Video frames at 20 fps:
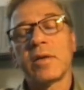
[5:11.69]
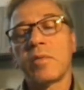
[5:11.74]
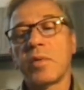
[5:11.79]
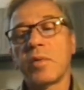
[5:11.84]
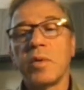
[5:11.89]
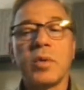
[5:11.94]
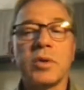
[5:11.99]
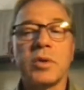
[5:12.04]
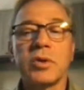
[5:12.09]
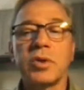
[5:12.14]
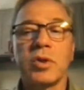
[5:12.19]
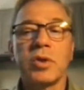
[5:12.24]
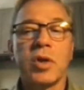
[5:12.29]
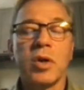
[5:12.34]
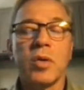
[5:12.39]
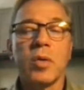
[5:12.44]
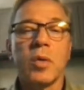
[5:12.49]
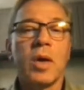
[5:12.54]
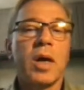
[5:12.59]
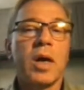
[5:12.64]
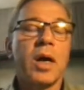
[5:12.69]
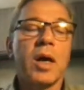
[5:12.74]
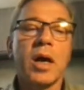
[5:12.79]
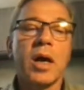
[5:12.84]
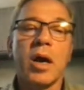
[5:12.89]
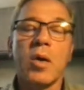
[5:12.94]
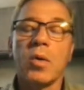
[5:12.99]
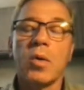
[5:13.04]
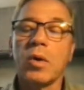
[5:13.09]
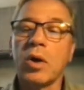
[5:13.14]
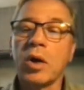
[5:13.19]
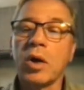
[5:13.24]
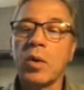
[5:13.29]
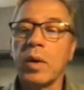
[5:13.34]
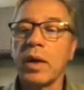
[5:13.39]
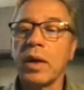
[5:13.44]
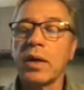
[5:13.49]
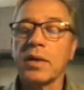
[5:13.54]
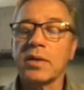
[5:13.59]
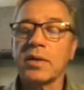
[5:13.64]
We want to know how
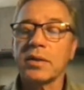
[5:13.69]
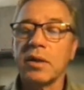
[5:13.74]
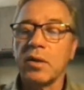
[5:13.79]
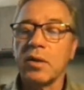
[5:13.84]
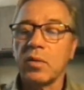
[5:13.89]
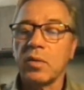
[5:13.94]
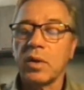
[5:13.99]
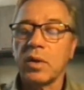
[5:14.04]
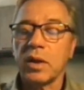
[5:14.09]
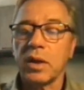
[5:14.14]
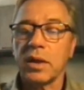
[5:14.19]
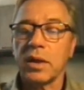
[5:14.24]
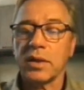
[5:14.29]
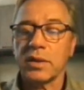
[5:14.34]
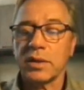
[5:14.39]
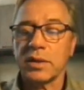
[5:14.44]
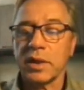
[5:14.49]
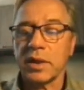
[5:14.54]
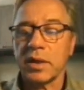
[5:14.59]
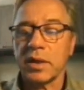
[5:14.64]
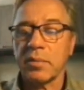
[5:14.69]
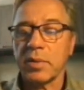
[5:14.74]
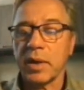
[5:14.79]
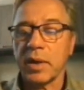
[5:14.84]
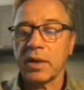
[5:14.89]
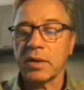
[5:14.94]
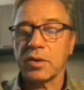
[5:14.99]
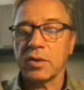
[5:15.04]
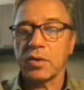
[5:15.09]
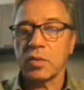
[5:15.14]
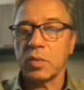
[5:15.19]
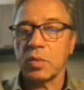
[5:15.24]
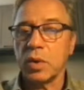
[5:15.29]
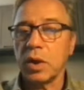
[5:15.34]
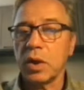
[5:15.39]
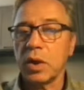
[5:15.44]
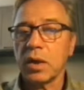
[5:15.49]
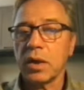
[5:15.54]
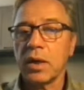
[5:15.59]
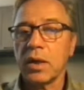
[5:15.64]
quick is the local anesthetic begins to
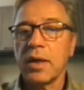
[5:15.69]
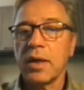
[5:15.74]
work,